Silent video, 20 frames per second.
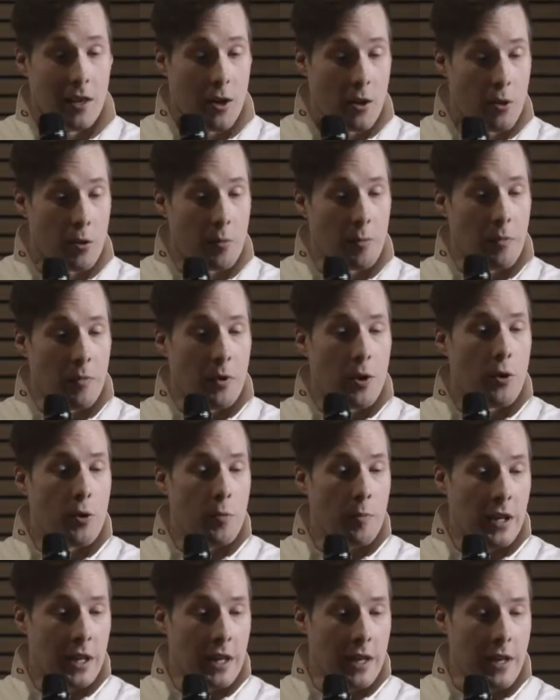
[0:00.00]

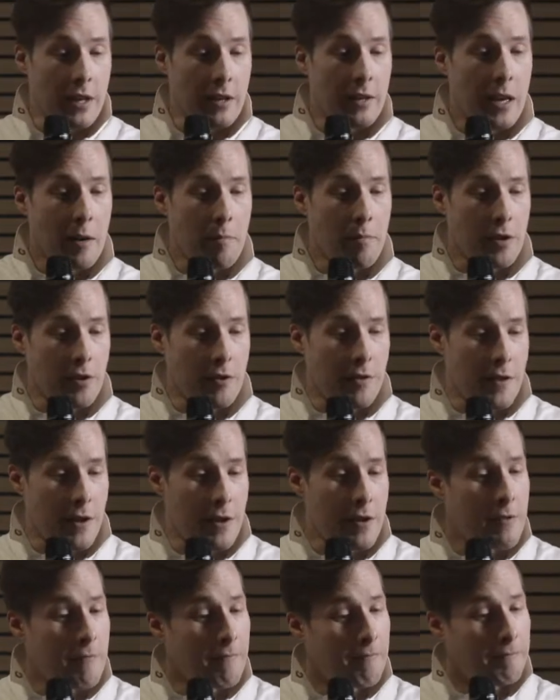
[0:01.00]
own media appear
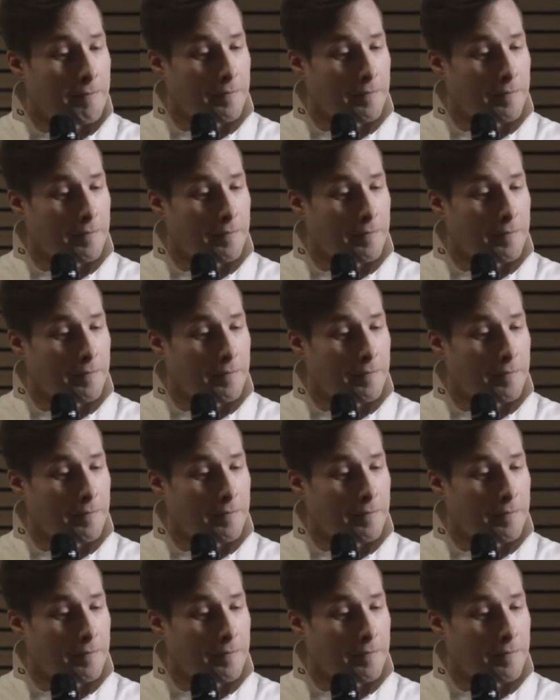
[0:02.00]
there.